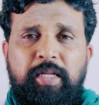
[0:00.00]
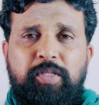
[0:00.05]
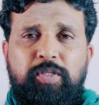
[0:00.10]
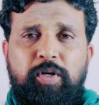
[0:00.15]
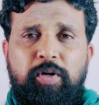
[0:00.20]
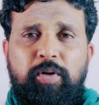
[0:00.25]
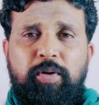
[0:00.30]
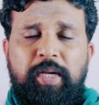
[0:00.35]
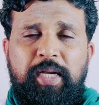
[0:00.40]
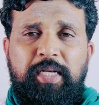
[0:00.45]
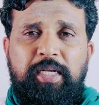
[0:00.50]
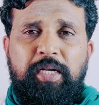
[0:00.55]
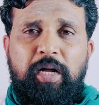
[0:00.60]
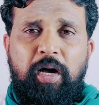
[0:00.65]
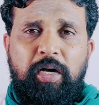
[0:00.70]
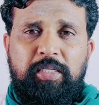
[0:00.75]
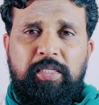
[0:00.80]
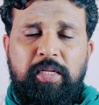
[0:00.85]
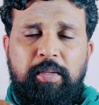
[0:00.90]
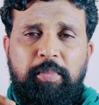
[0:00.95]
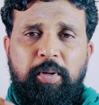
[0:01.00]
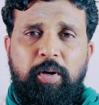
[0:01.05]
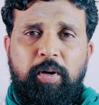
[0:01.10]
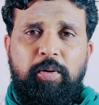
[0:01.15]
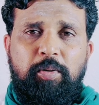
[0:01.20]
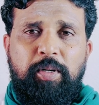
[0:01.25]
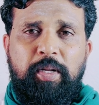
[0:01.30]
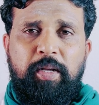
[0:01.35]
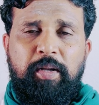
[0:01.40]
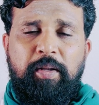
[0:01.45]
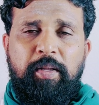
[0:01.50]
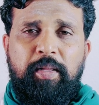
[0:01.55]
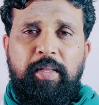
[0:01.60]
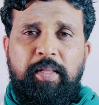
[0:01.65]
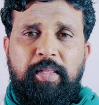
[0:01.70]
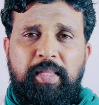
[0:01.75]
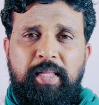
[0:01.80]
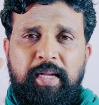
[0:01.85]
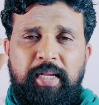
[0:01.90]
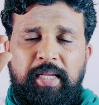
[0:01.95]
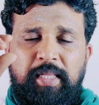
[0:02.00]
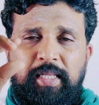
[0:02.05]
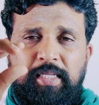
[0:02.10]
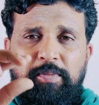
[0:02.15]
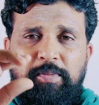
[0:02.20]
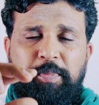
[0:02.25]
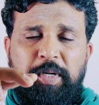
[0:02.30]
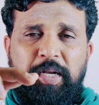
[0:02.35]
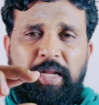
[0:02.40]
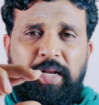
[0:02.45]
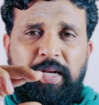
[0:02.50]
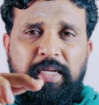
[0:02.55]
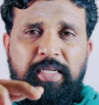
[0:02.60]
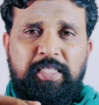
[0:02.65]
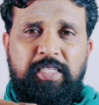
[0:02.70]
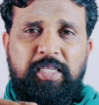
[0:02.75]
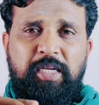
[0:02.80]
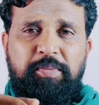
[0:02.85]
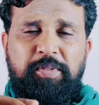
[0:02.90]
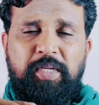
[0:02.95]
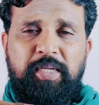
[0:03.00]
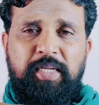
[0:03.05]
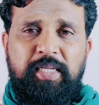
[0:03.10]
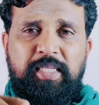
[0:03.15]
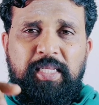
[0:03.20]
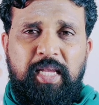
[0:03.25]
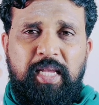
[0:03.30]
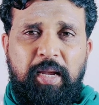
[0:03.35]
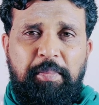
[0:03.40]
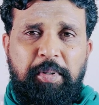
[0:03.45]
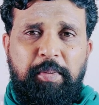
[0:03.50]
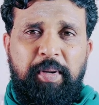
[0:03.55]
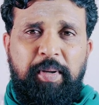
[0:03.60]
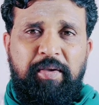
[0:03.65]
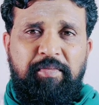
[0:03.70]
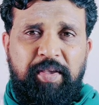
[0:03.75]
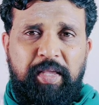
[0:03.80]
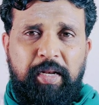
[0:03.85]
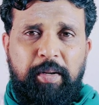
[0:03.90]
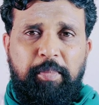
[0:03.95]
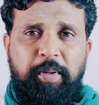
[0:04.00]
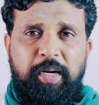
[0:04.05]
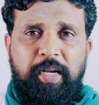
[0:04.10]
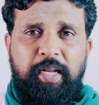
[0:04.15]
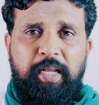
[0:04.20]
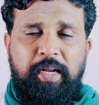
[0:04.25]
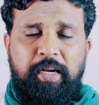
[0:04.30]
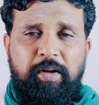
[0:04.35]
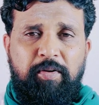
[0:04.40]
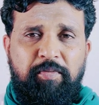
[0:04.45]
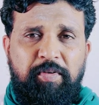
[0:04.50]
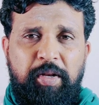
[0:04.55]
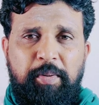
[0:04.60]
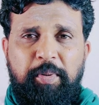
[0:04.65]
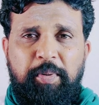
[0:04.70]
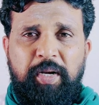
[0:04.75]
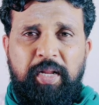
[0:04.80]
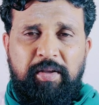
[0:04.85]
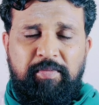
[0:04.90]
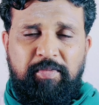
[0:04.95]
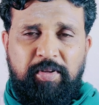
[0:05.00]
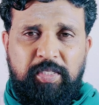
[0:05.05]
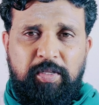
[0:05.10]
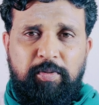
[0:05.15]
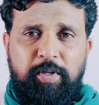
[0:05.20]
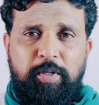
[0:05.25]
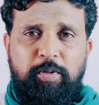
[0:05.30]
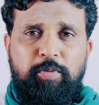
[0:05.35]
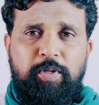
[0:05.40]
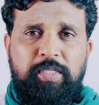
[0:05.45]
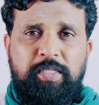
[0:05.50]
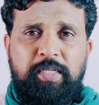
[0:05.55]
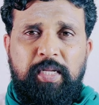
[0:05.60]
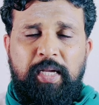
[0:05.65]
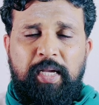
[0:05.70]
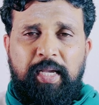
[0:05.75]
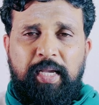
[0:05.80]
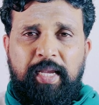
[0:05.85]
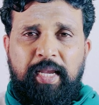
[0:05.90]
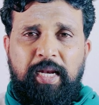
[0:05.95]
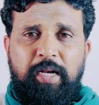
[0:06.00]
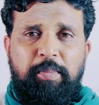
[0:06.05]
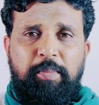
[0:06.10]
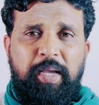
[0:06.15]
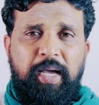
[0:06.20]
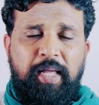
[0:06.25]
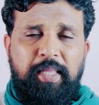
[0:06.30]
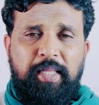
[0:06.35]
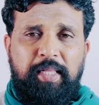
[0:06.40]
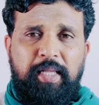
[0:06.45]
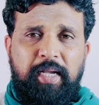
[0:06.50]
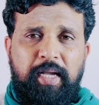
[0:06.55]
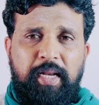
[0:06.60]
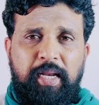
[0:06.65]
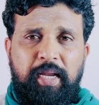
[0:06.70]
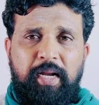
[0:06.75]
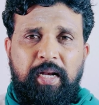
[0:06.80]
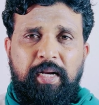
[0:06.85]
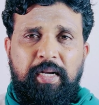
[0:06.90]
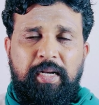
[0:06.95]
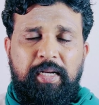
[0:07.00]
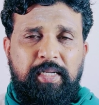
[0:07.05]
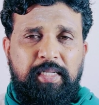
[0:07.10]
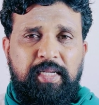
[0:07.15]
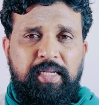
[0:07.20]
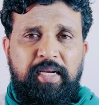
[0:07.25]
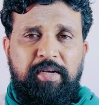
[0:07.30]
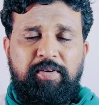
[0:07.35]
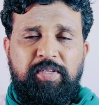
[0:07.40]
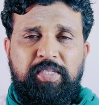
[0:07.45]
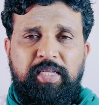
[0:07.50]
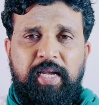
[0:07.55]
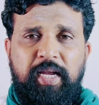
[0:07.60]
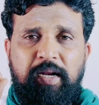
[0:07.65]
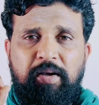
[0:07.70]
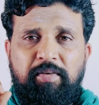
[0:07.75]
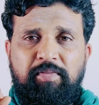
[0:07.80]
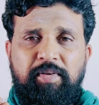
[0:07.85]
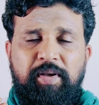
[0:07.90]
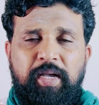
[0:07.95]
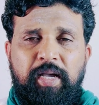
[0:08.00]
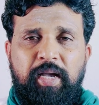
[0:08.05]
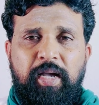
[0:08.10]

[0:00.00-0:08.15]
So it talks about this particular inscription is kept by Veera Pandya. Now Veera Pandya was the one who was killed by Aditha Karikalan and his head was taken off.